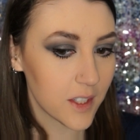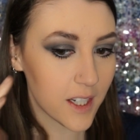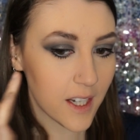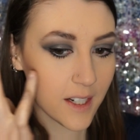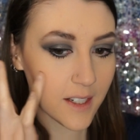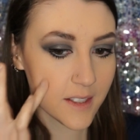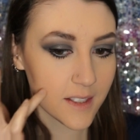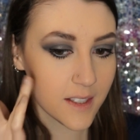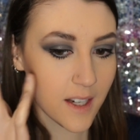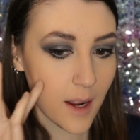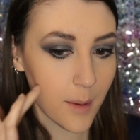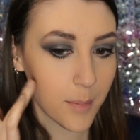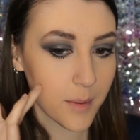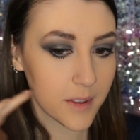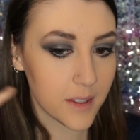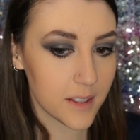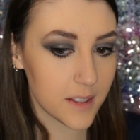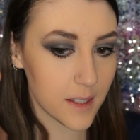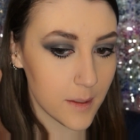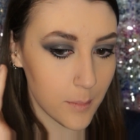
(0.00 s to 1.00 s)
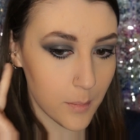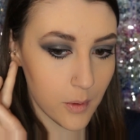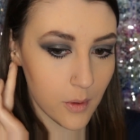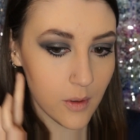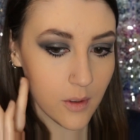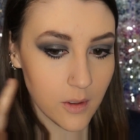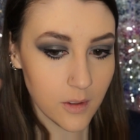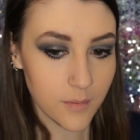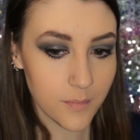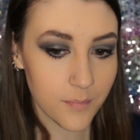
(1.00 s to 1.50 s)
to kind of stop at the
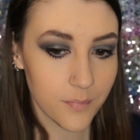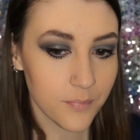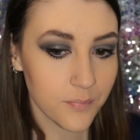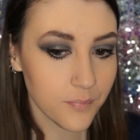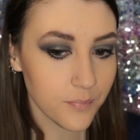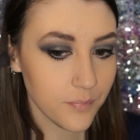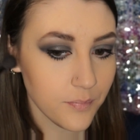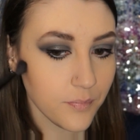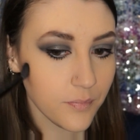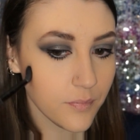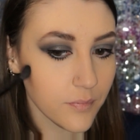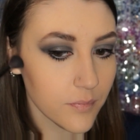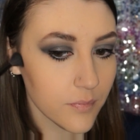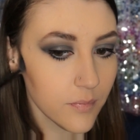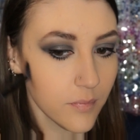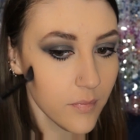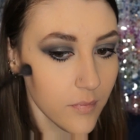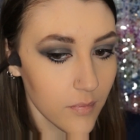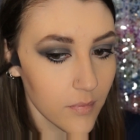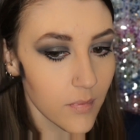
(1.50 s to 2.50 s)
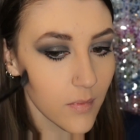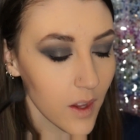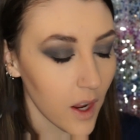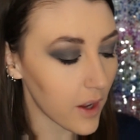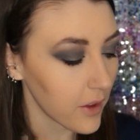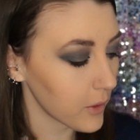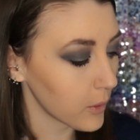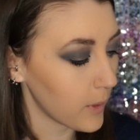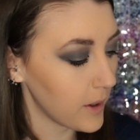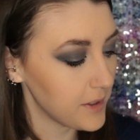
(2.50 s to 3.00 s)
dimple.
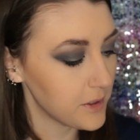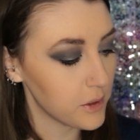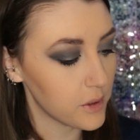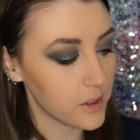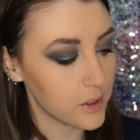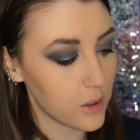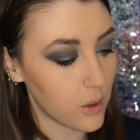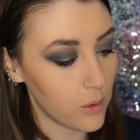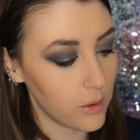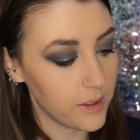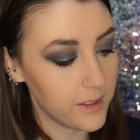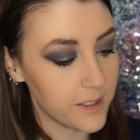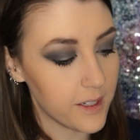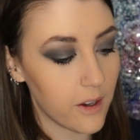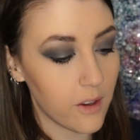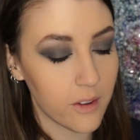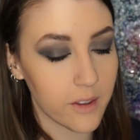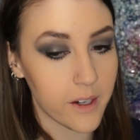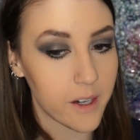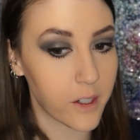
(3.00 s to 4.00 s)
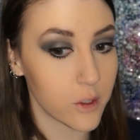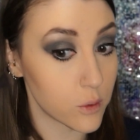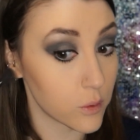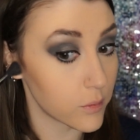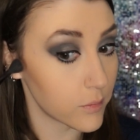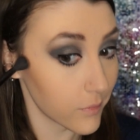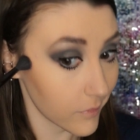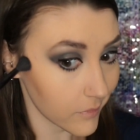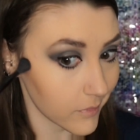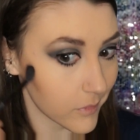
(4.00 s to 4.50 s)
Otherwise you can totally tell that I
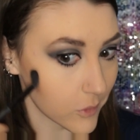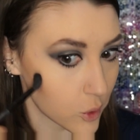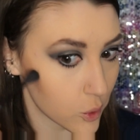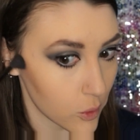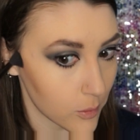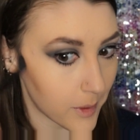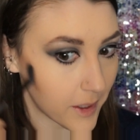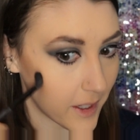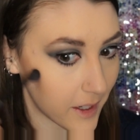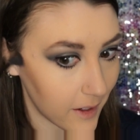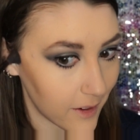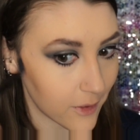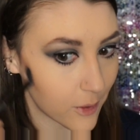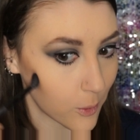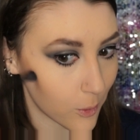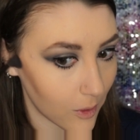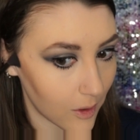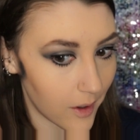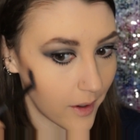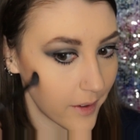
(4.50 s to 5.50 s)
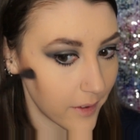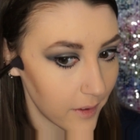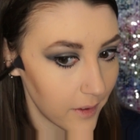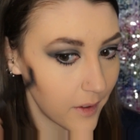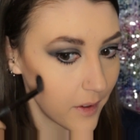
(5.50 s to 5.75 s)
drew my contour on.